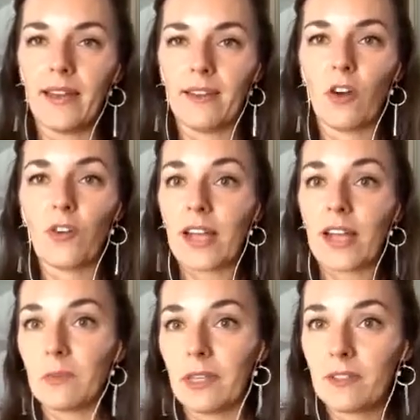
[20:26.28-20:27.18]

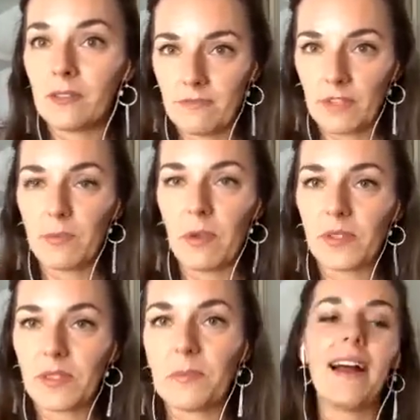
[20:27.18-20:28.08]
orgasmic
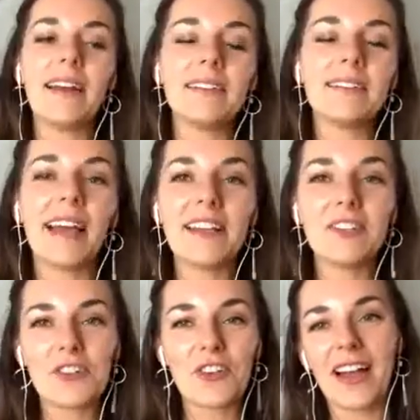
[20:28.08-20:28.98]
response. In
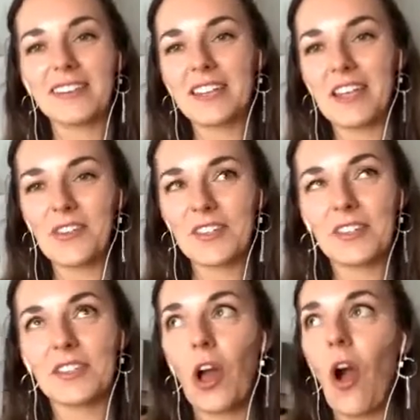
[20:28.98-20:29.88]
Tantra, there is
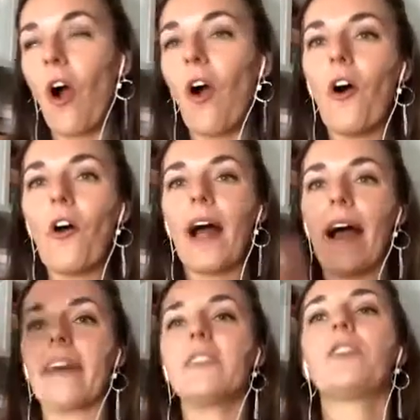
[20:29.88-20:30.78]
this whole
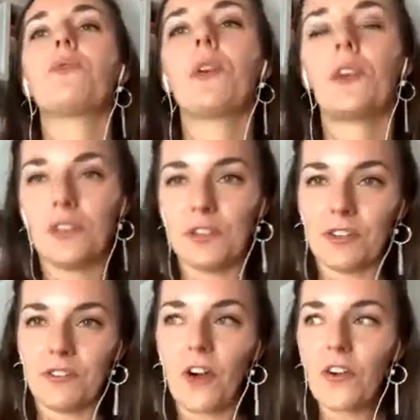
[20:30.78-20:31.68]
other world
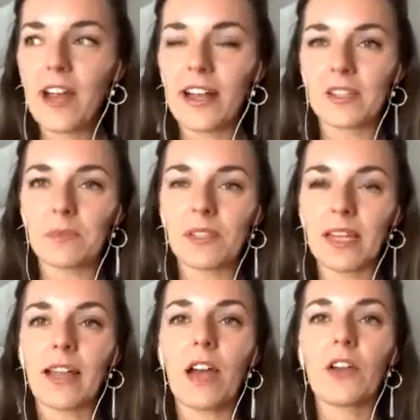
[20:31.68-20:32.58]
of orgasms
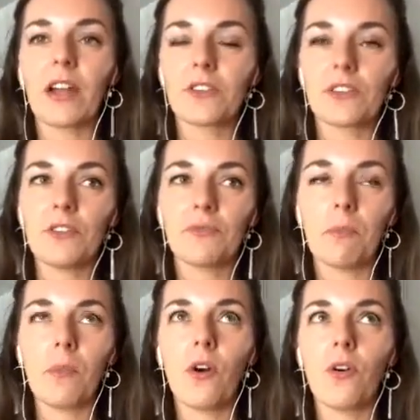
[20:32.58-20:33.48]
that are actually
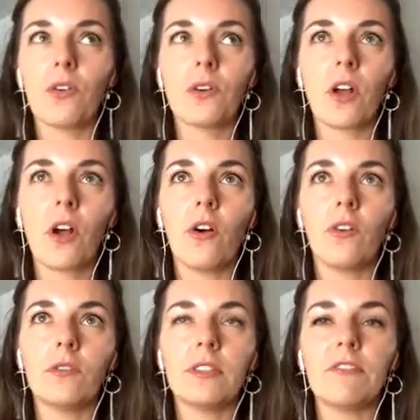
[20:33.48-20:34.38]
more
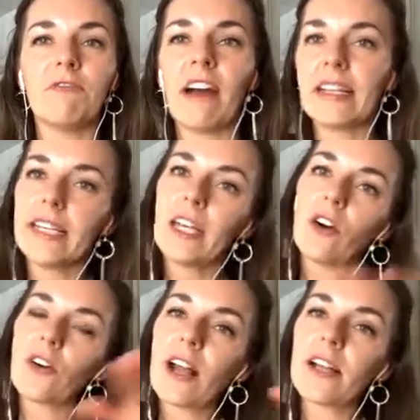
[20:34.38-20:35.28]
called valley
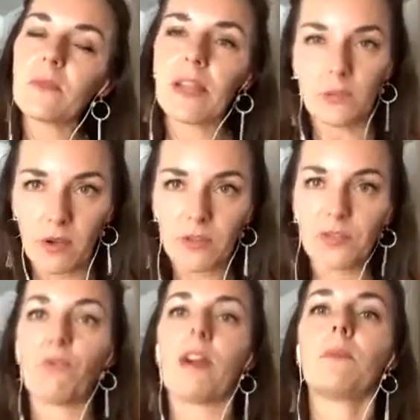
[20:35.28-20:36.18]
orgasm as opposed
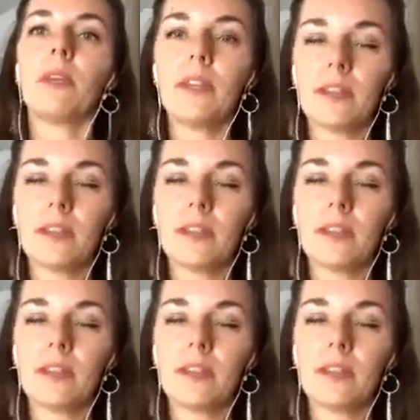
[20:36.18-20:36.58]
to one peak.